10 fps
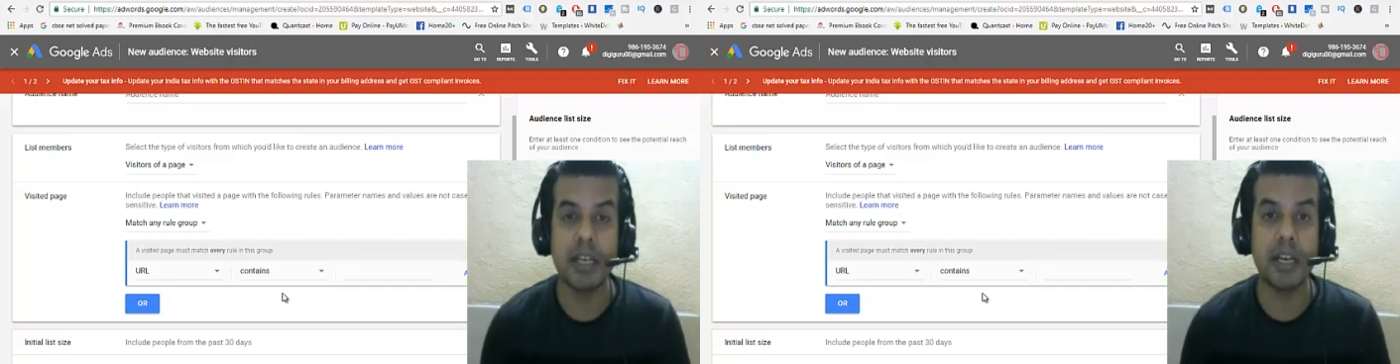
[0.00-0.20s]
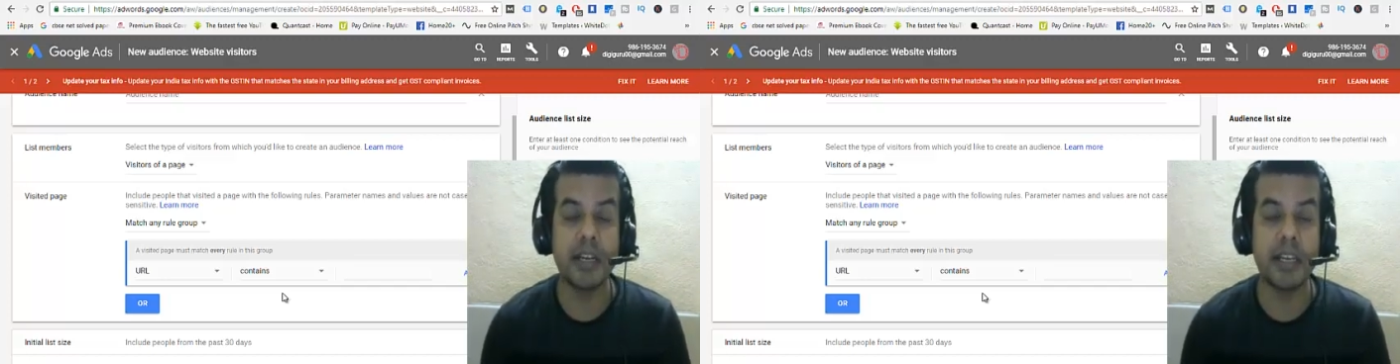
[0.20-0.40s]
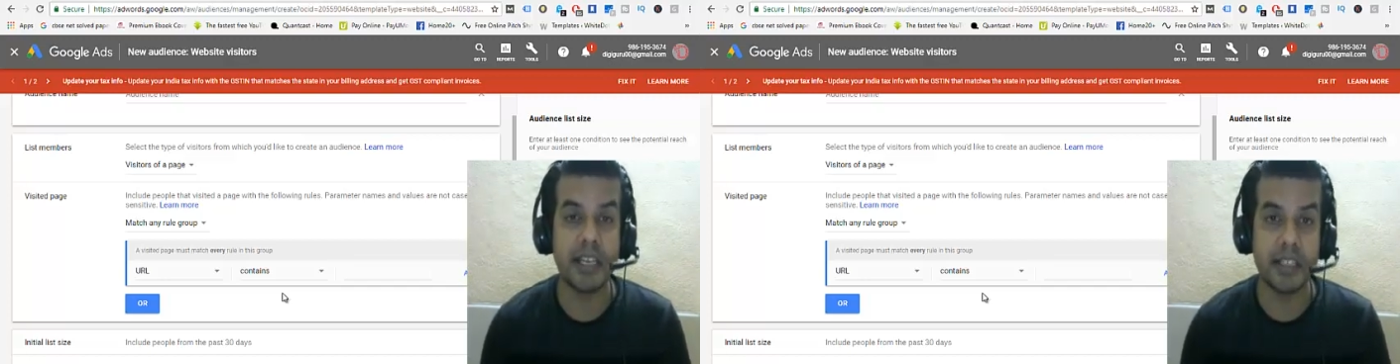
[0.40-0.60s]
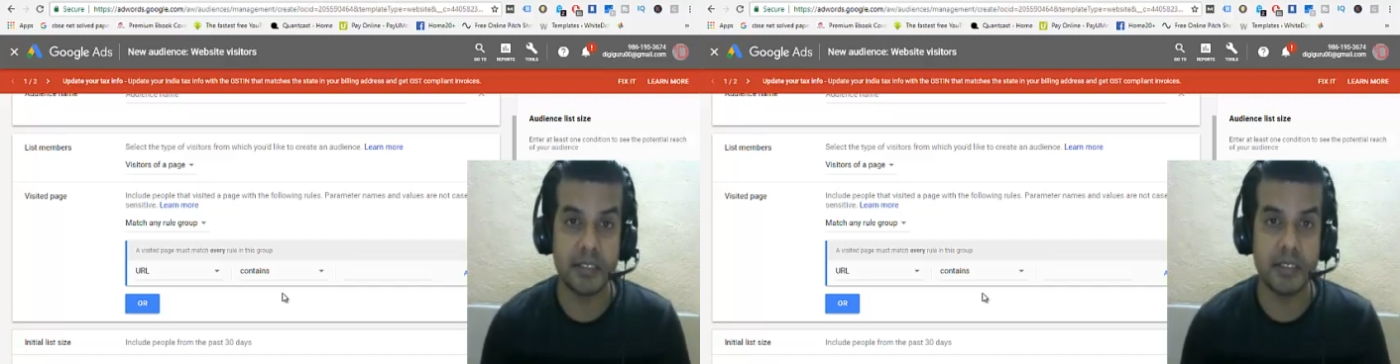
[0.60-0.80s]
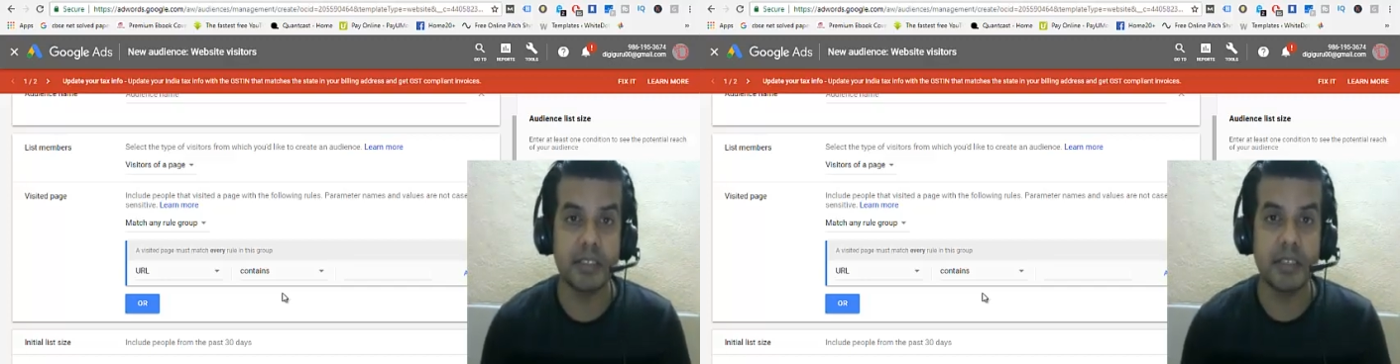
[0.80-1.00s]

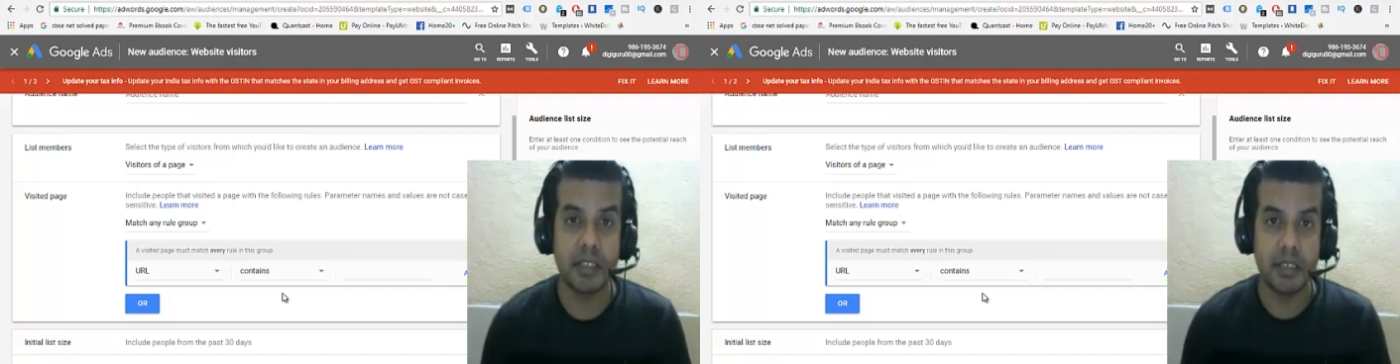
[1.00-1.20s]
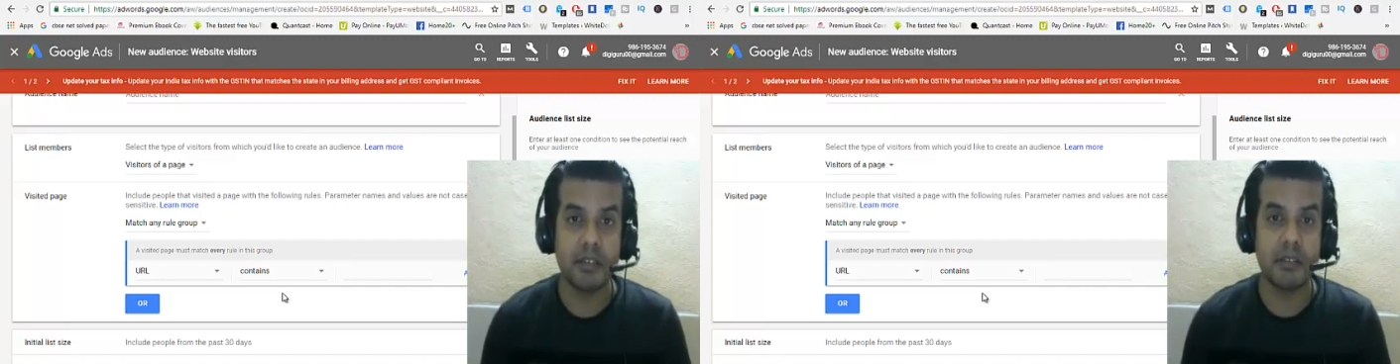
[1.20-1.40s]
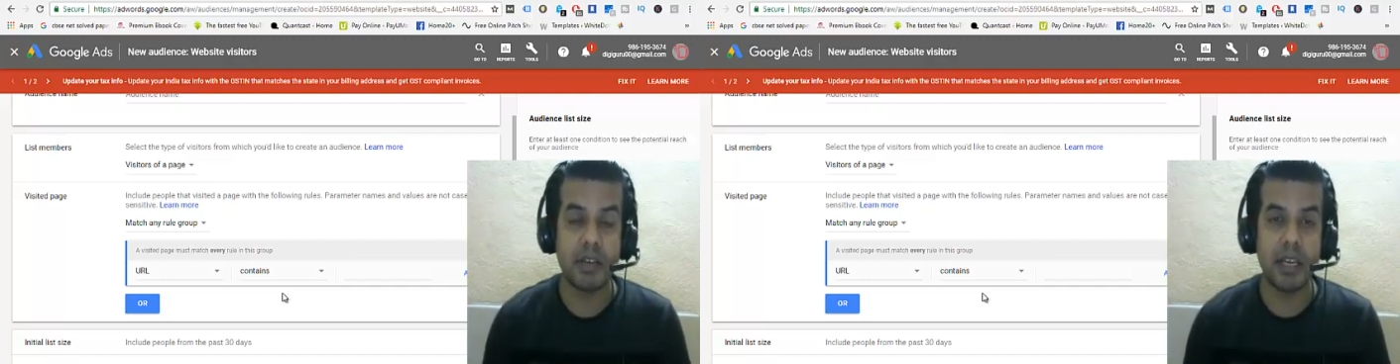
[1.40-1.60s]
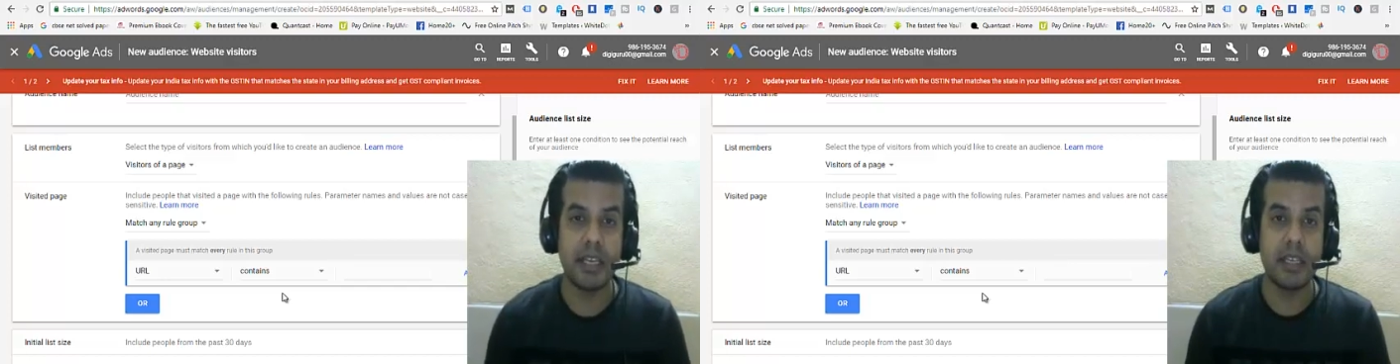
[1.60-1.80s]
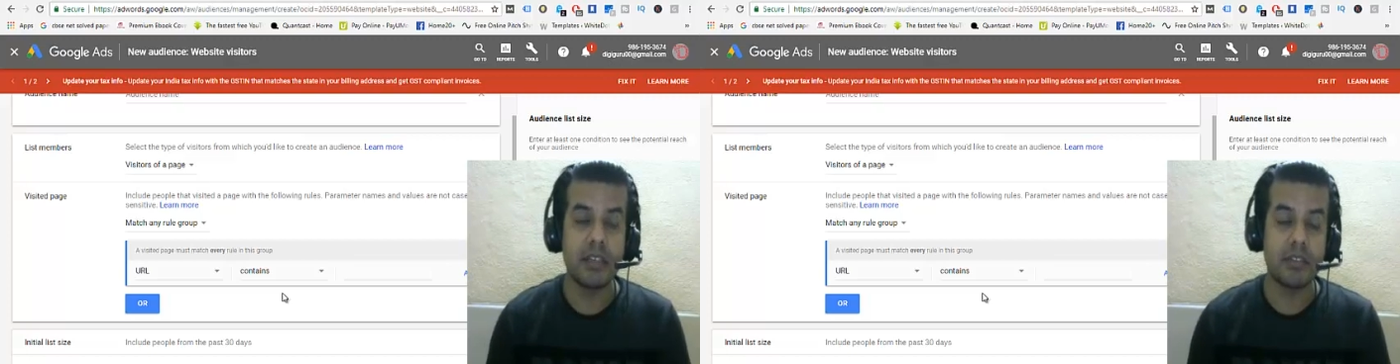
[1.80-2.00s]
contains, right?